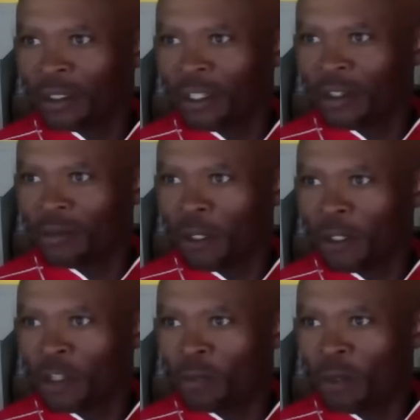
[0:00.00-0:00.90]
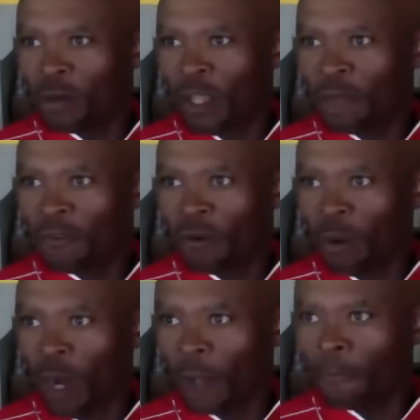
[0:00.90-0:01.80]
He's been he's been with them for a
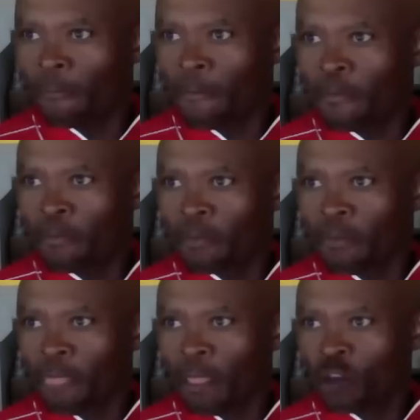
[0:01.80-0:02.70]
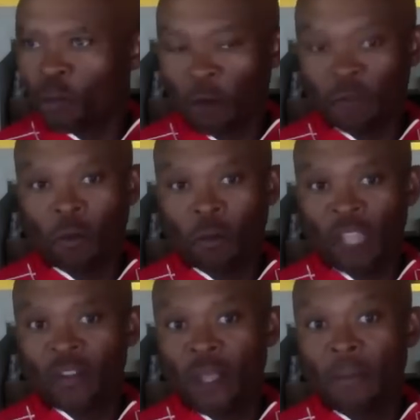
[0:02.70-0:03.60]
while. Sportful
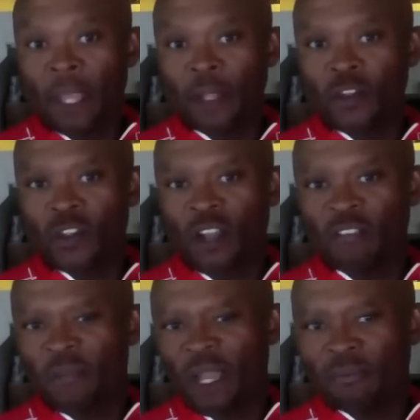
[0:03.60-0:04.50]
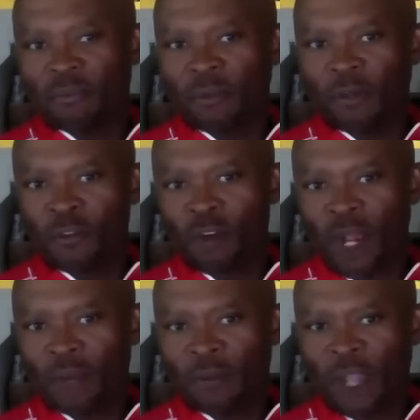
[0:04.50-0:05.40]
makes they make good stuff. we've
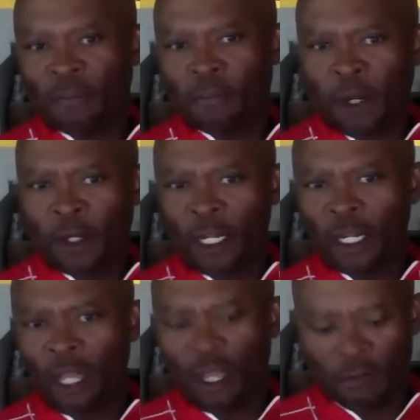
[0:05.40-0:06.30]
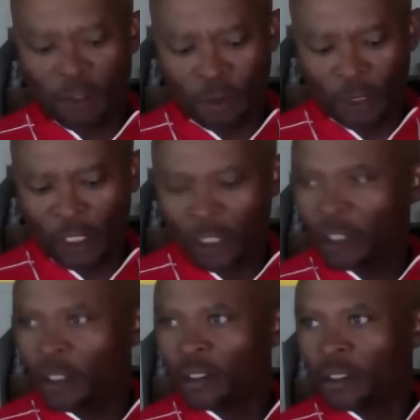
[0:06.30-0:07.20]
tried we got a pair of gloves, really
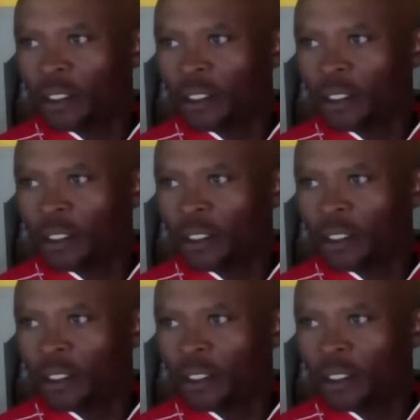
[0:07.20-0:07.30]
good.